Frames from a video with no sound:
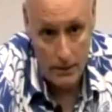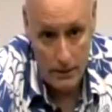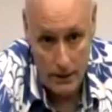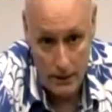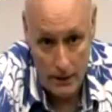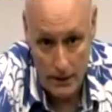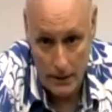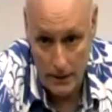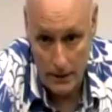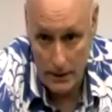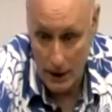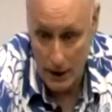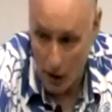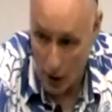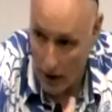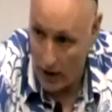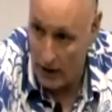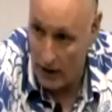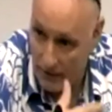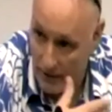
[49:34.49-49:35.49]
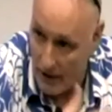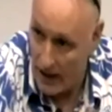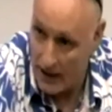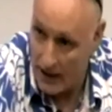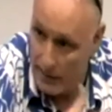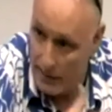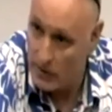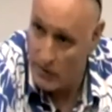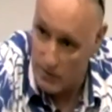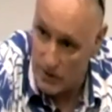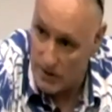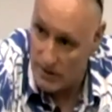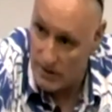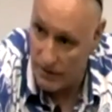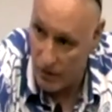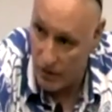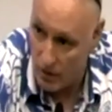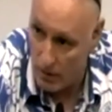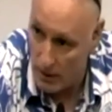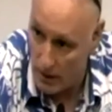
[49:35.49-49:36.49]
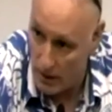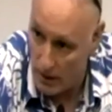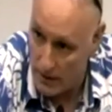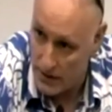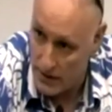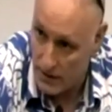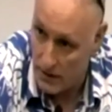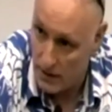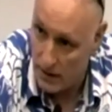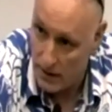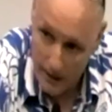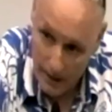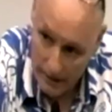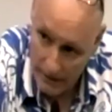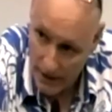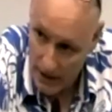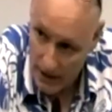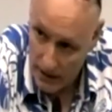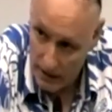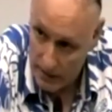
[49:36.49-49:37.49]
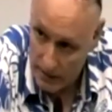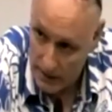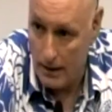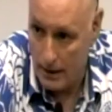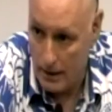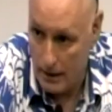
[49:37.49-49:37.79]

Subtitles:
the line of argument was a formal logic line of argument.